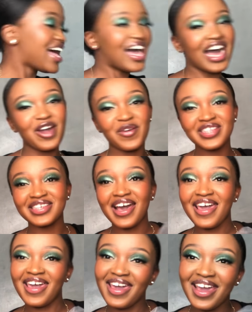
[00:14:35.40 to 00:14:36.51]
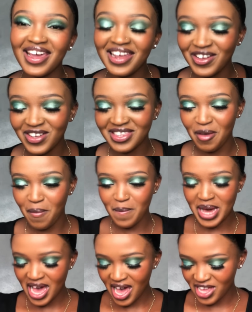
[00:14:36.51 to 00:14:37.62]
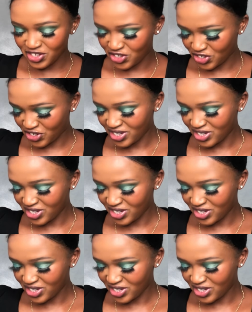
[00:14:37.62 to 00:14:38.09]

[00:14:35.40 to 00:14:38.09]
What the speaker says: I went ahead and got the merch.